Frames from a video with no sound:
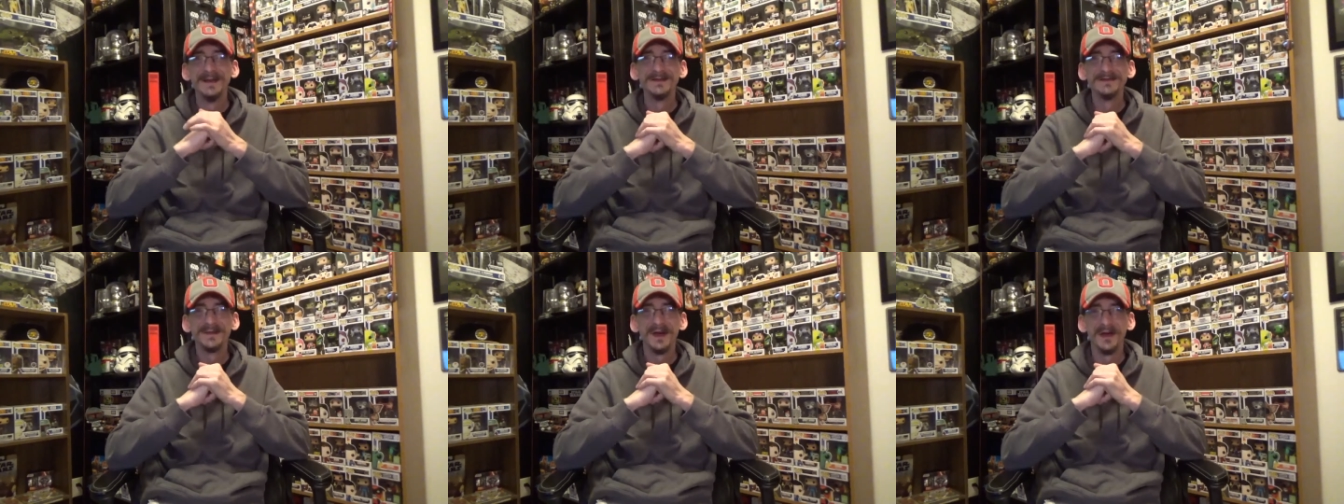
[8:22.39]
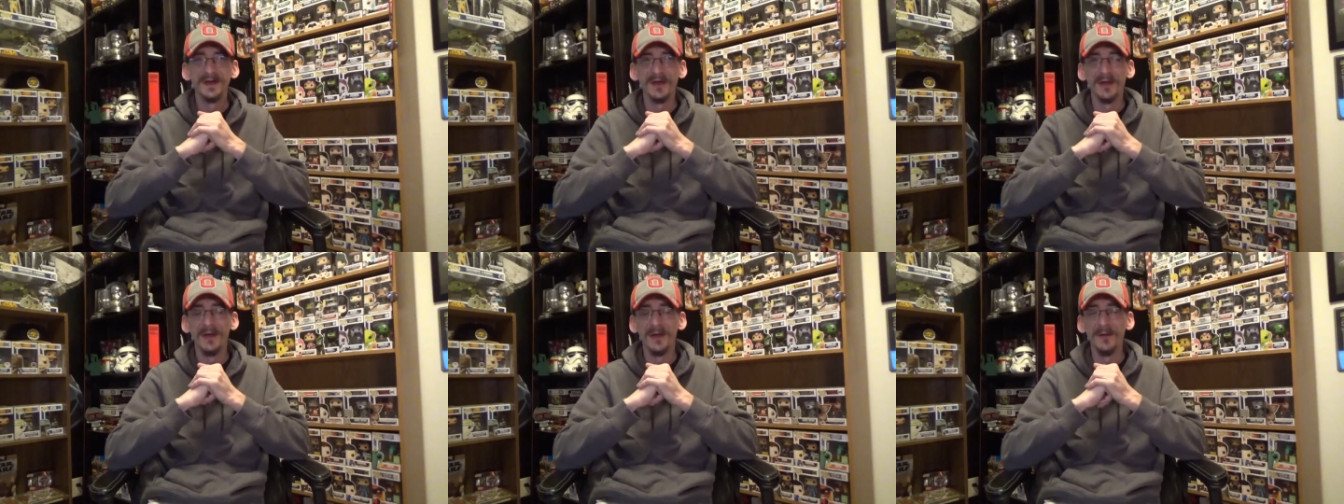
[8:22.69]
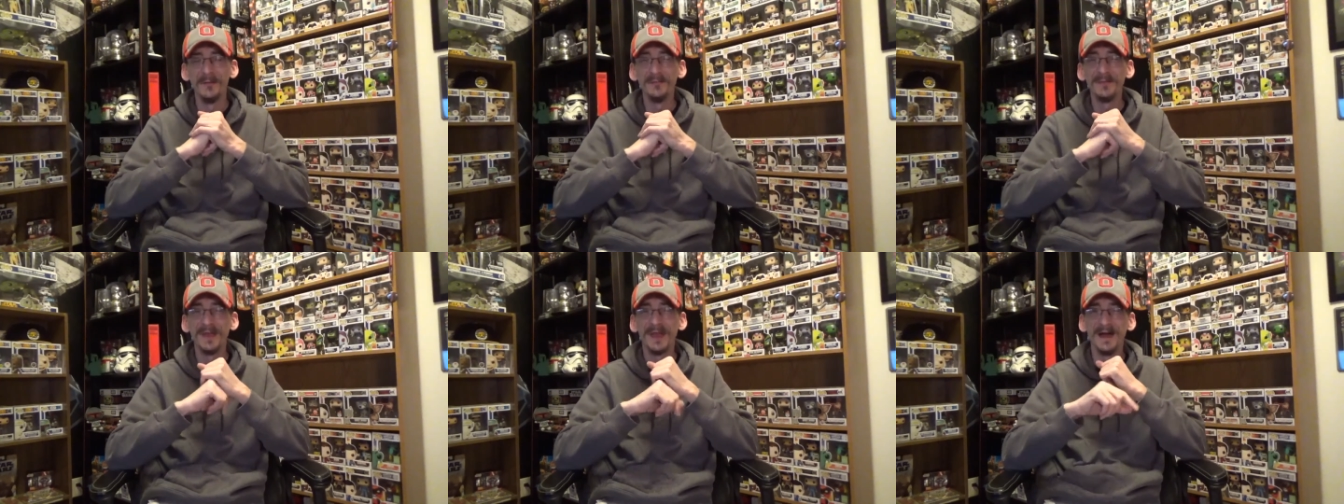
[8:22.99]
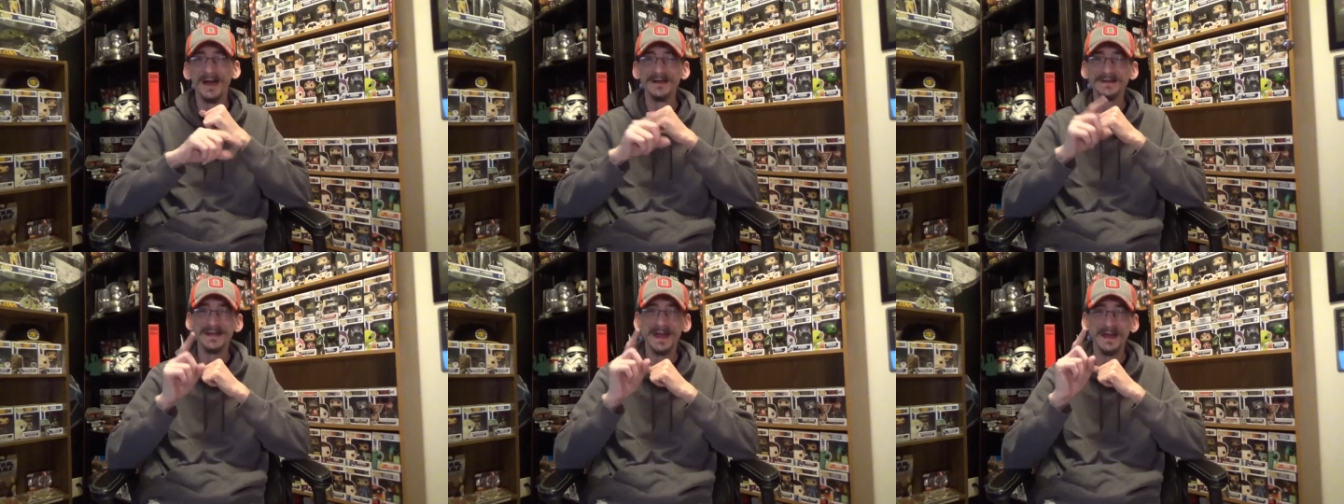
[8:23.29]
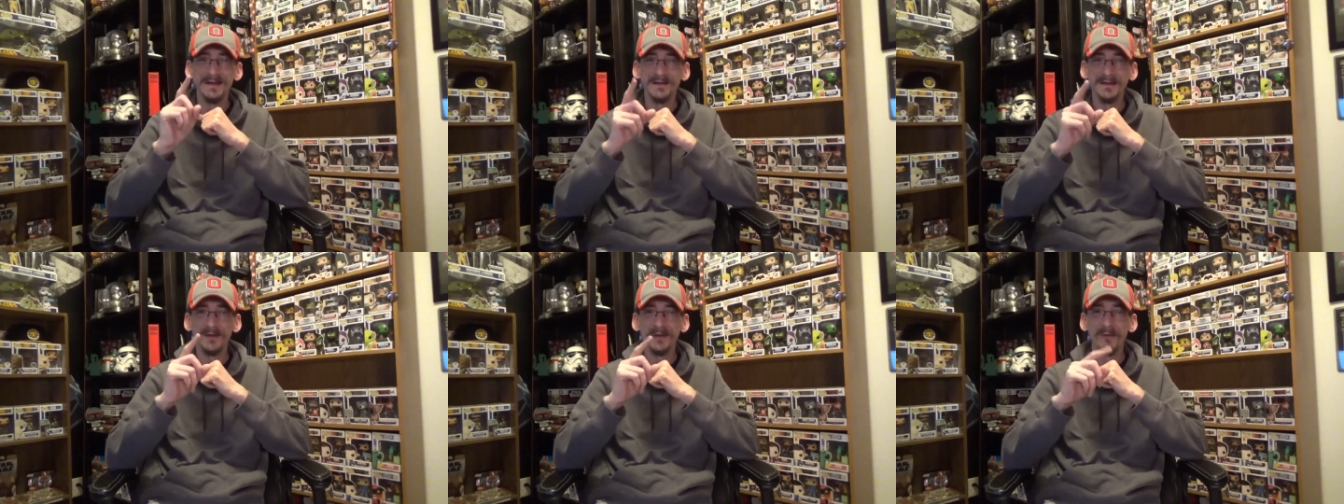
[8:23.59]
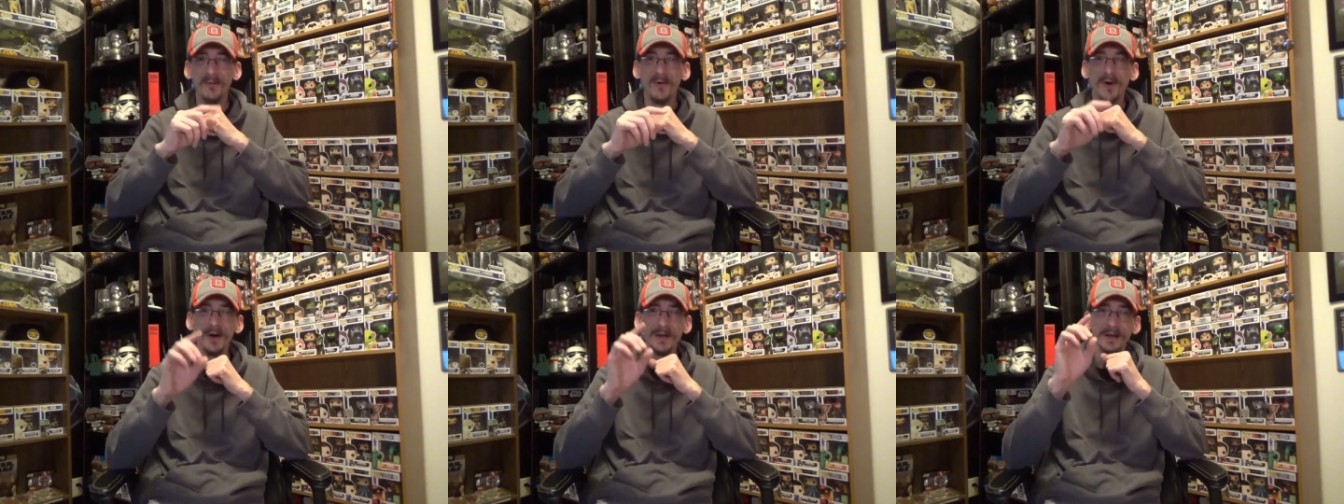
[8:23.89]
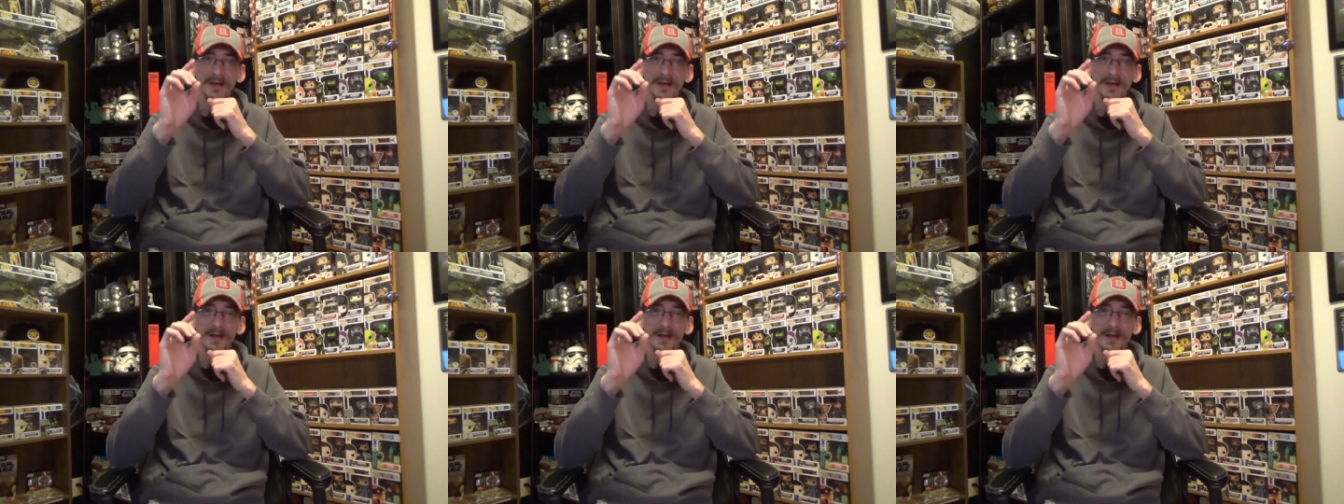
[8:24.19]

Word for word: So I hope you guys had a good one.